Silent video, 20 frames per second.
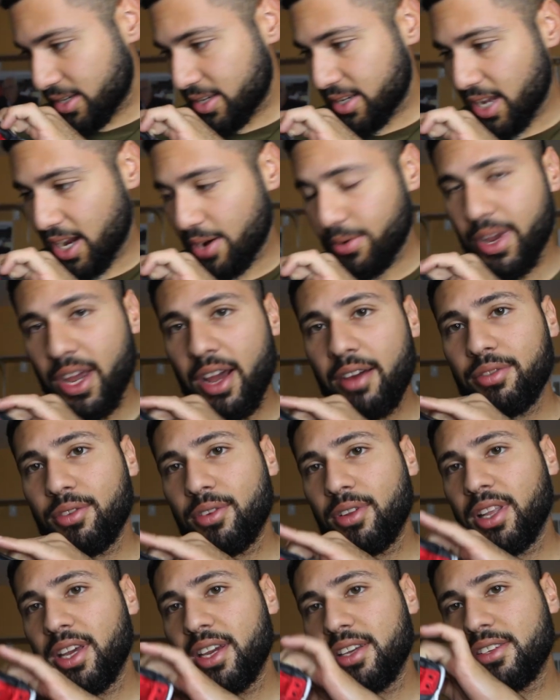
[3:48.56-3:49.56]
No, we have
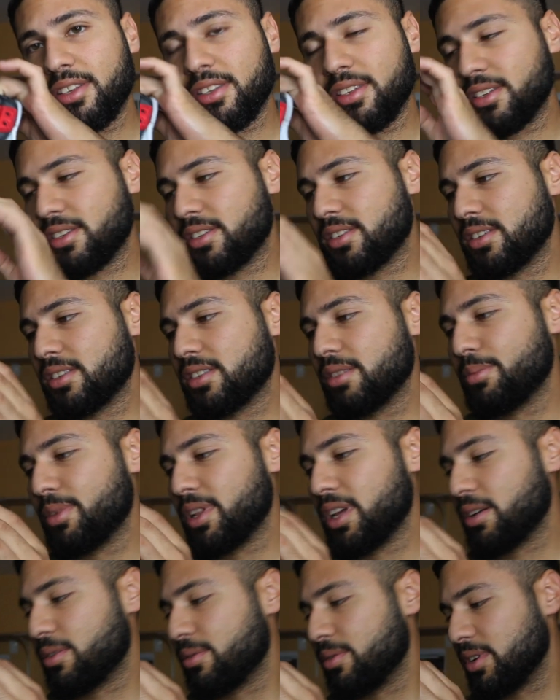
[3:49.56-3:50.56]
no laces, it's just the
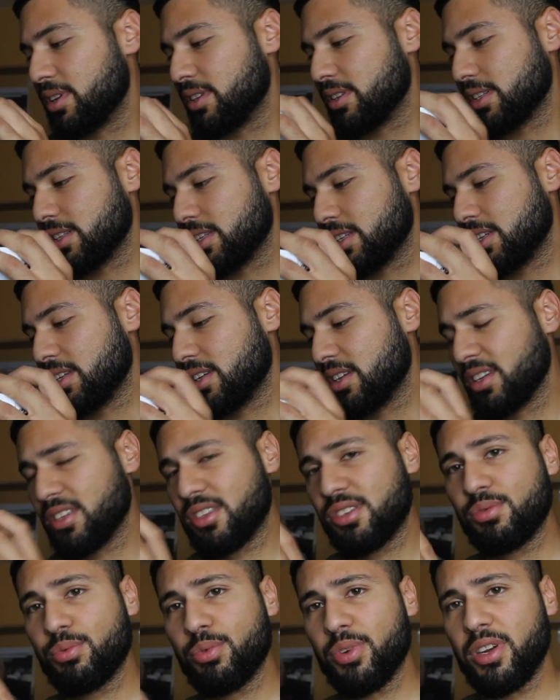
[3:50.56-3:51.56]
black ones.
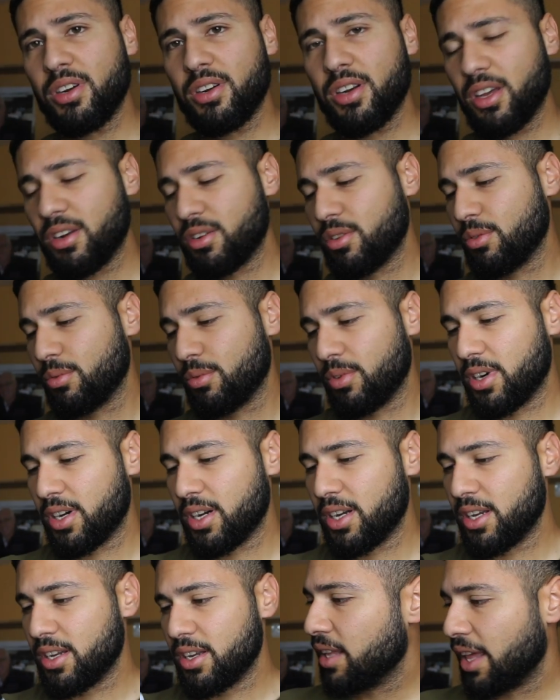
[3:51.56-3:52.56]
It's weird, I don't know
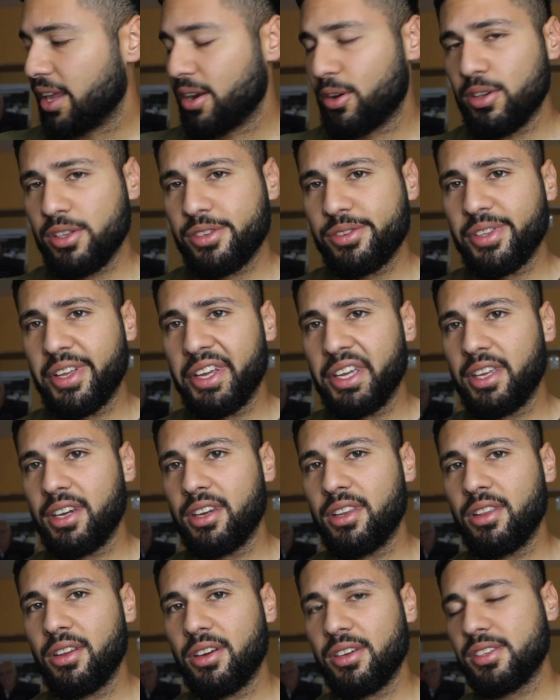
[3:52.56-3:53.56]
why. And also Nike
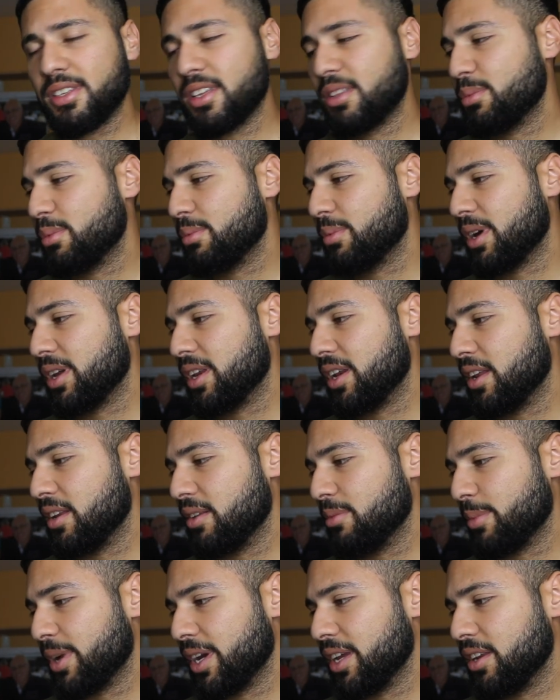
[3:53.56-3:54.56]
did not send me
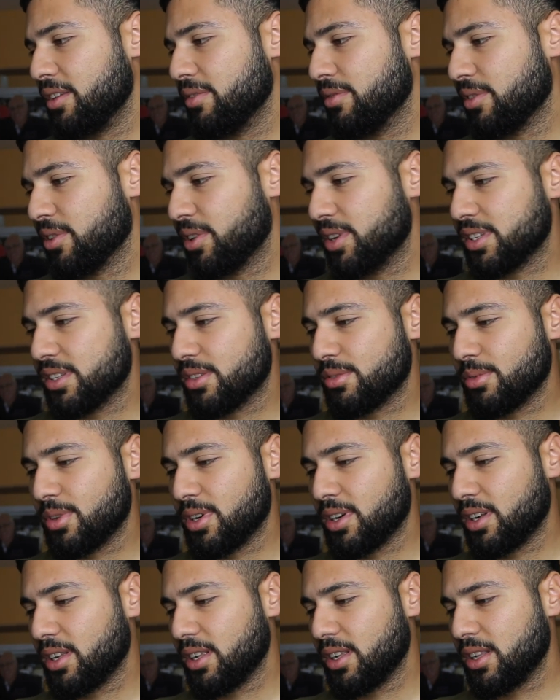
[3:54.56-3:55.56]
my invoice as
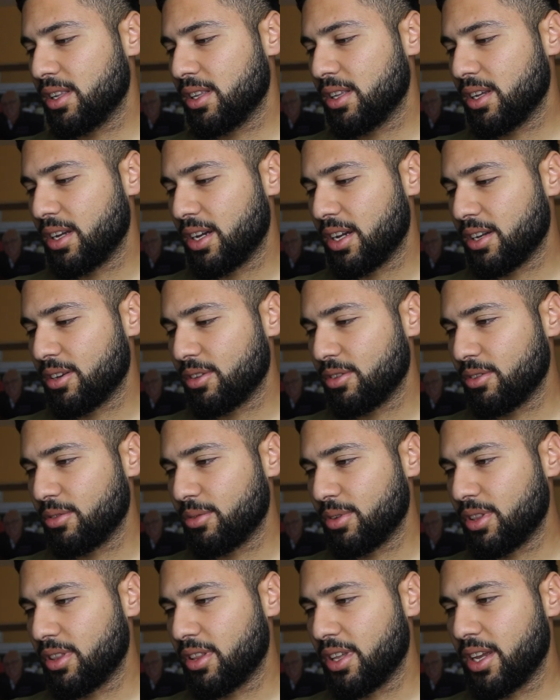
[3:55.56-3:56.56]
well. I don't know
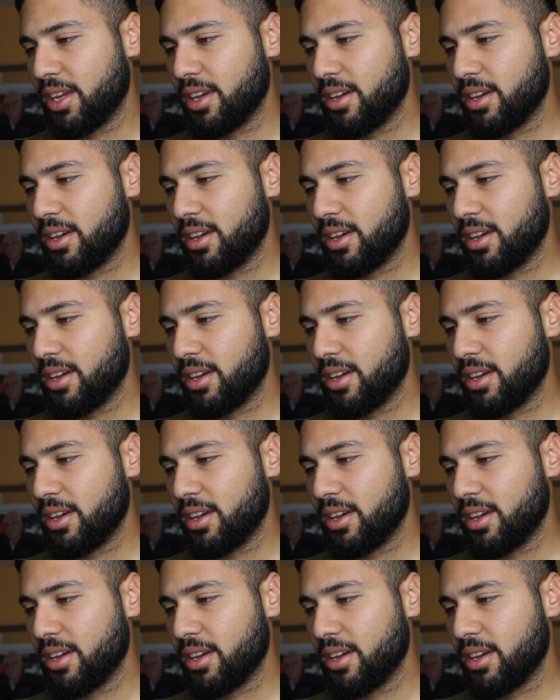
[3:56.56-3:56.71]
what the